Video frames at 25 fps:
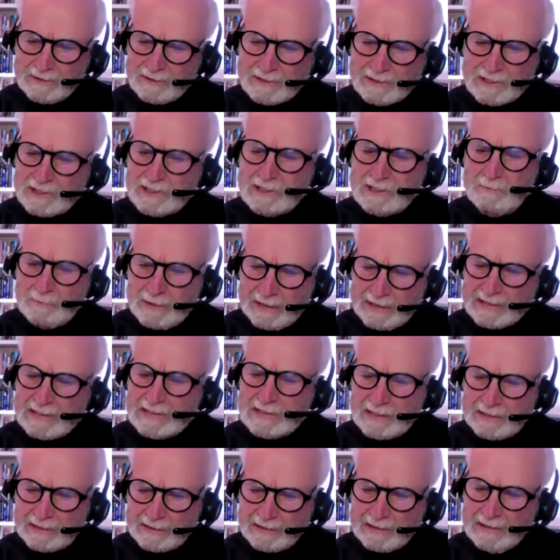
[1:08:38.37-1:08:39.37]
It's just
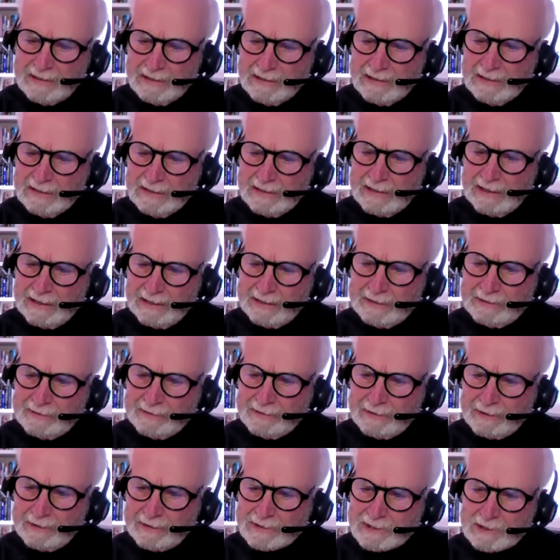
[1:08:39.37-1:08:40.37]
amazing,
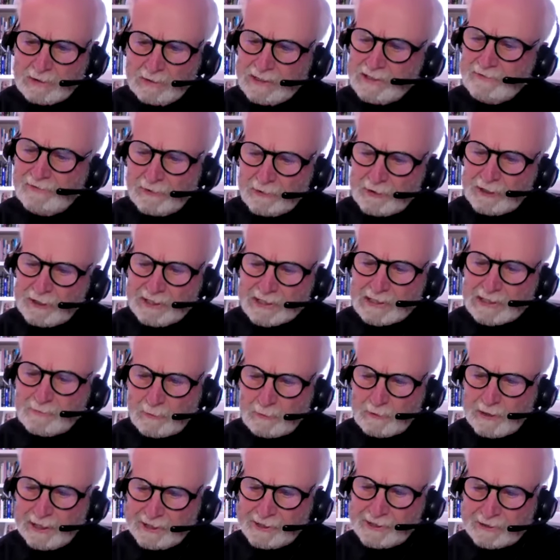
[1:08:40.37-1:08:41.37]
and so he's very
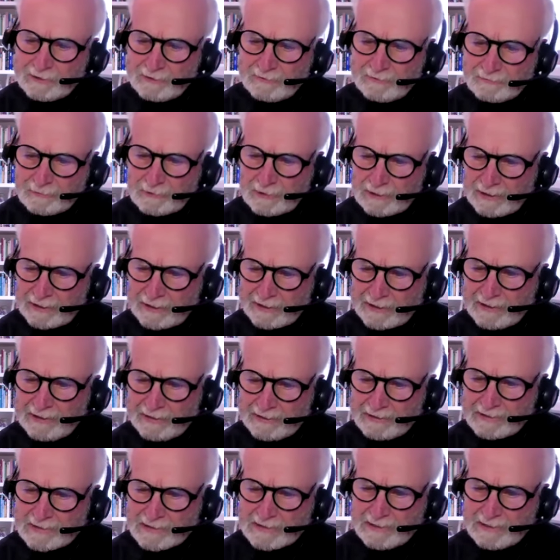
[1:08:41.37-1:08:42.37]
inspirational for a lot of kids.